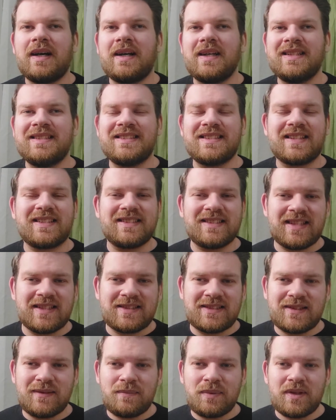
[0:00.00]
It's
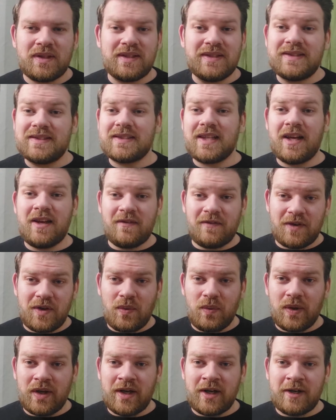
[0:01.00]
accessible, it's
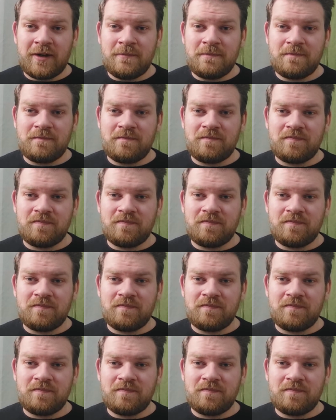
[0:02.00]
everywhere,